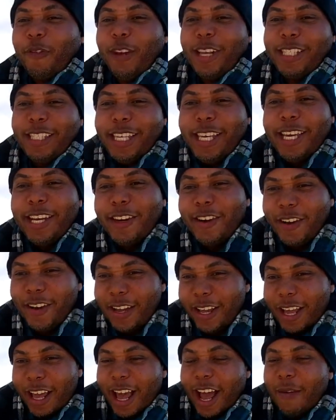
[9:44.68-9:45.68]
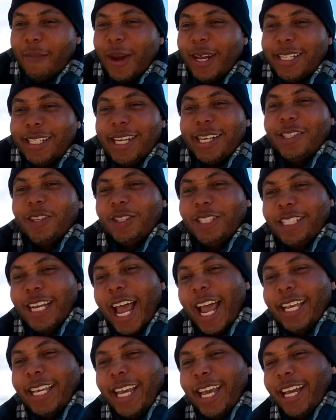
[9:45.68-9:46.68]
freezing here. Have my diesel
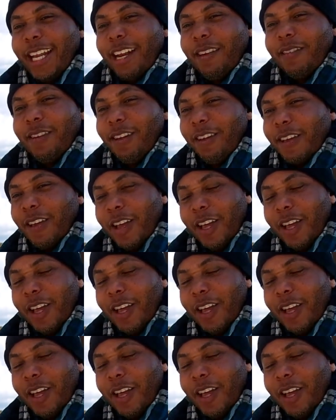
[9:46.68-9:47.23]
jacket and